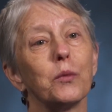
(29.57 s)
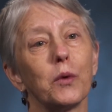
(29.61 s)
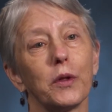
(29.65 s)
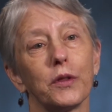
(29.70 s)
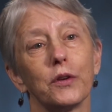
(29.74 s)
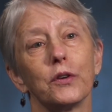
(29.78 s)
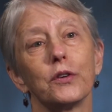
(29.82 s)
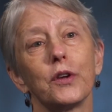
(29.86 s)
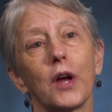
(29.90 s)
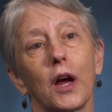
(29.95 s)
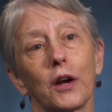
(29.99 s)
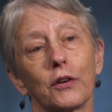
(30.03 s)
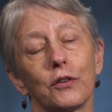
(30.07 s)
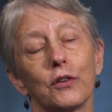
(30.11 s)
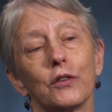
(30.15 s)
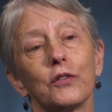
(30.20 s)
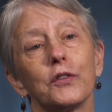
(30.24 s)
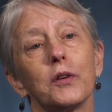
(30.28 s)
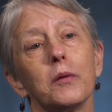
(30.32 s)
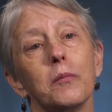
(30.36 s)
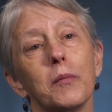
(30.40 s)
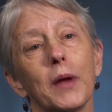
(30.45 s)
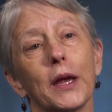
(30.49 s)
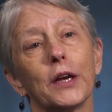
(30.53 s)
with your doctors
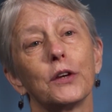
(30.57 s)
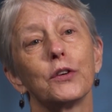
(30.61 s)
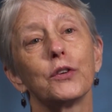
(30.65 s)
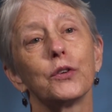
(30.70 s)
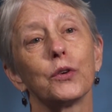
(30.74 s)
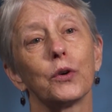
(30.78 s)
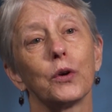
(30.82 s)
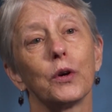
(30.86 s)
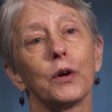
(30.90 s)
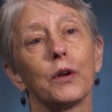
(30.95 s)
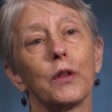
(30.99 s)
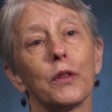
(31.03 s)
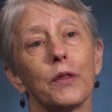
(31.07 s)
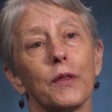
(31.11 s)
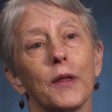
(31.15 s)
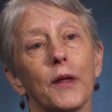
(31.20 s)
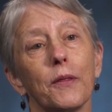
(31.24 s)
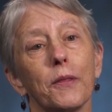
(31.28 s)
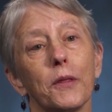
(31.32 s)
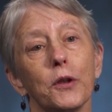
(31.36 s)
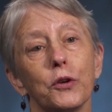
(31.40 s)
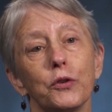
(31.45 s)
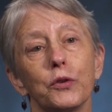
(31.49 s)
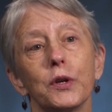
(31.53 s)
to make sure
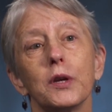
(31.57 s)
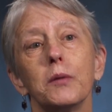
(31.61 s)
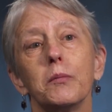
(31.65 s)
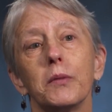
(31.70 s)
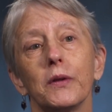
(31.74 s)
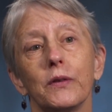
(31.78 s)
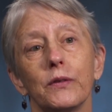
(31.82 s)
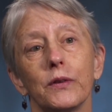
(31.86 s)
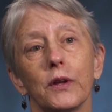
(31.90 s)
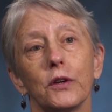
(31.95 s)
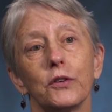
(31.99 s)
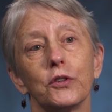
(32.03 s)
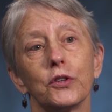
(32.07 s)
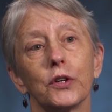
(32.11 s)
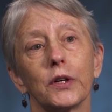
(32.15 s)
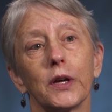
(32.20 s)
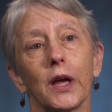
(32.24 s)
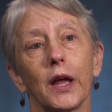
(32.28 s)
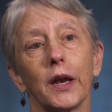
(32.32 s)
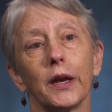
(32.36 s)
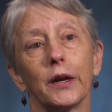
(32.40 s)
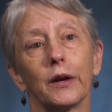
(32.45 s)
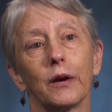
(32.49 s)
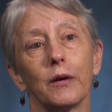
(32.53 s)
that the treatments that you're
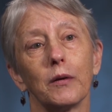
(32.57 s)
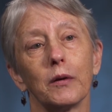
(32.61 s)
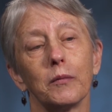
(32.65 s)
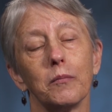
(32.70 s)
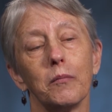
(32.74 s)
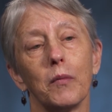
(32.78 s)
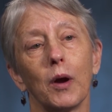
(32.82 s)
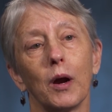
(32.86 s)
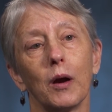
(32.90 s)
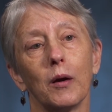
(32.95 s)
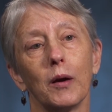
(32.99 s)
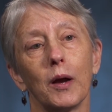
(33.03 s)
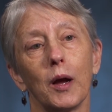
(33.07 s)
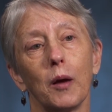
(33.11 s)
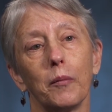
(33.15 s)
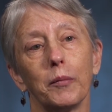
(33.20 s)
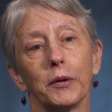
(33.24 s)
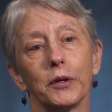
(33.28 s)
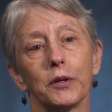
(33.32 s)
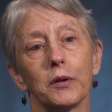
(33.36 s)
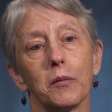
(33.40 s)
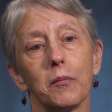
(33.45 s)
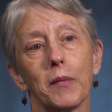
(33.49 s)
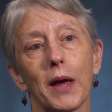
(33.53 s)
getting are
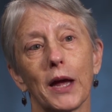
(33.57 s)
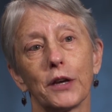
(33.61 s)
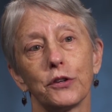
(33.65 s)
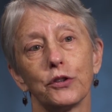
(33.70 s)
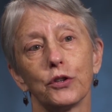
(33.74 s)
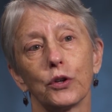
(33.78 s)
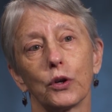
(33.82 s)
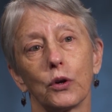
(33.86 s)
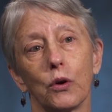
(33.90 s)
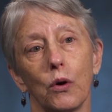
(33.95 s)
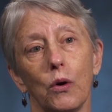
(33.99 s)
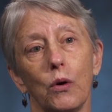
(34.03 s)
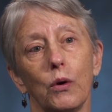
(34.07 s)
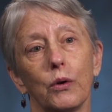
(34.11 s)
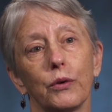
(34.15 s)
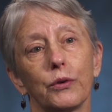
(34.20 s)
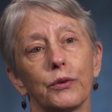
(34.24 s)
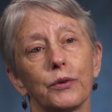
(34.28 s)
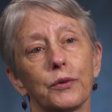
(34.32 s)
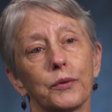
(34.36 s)
helping to match your goal.